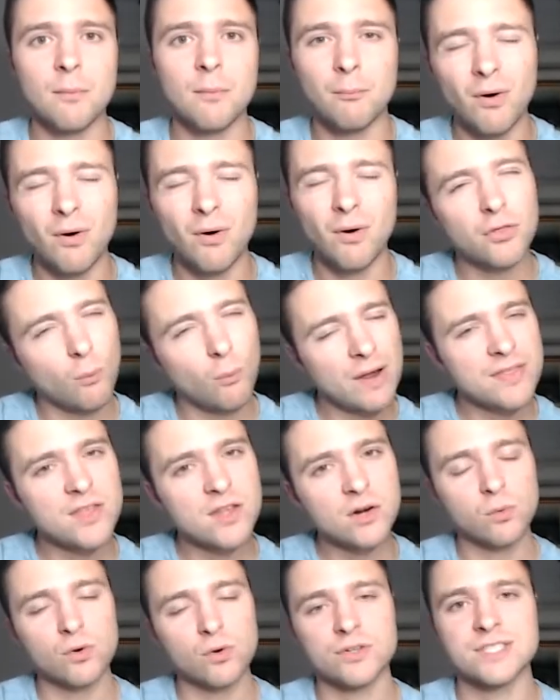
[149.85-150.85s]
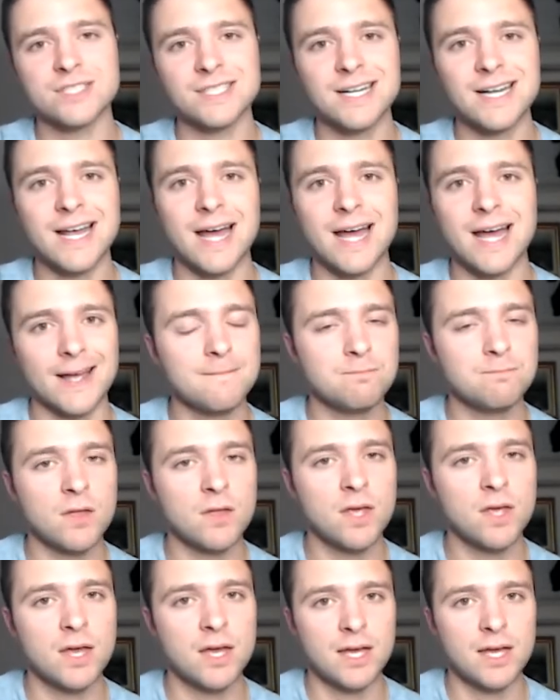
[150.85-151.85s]
But the way that it works today
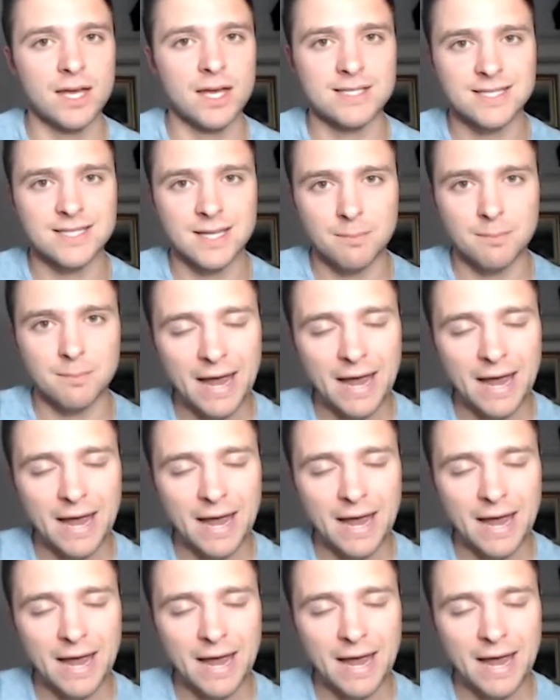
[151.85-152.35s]
is that